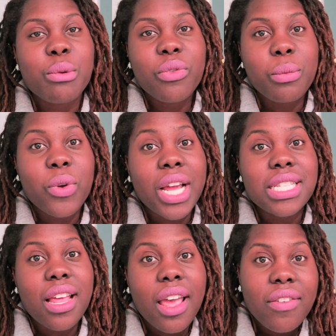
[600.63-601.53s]
Emma from The
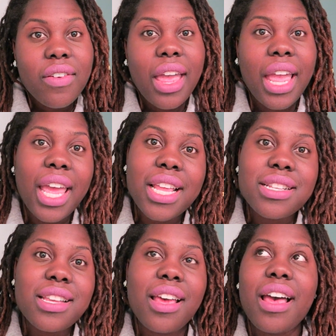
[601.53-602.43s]
Rice Life,
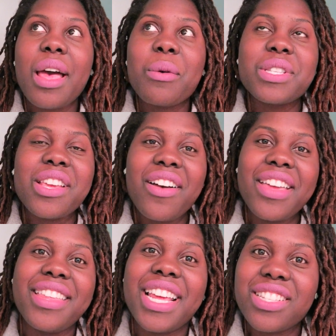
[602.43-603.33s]
and I will see
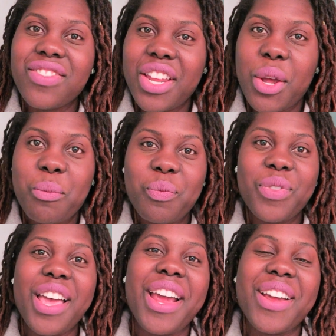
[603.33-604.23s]
y'all in the next video.
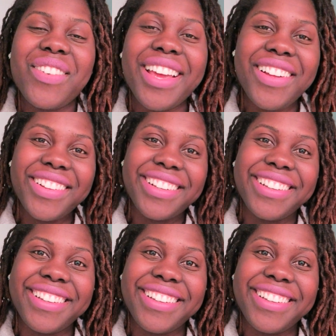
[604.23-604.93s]
All right, bye, y'all.